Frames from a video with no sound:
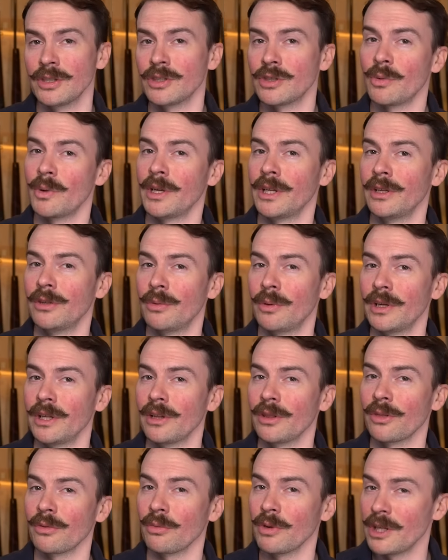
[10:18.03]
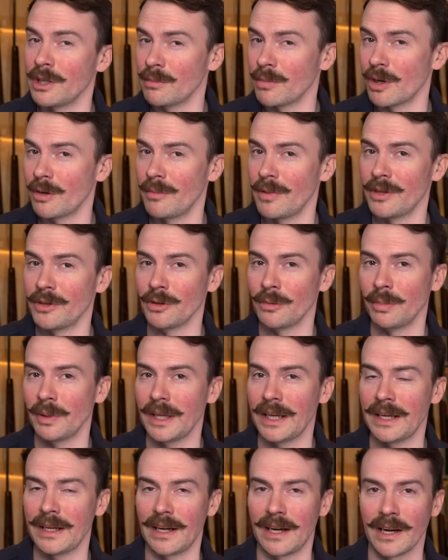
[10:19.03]
2023 departmental
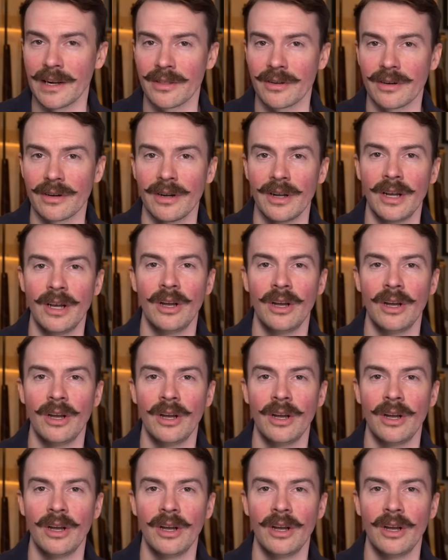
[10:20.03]
plan either,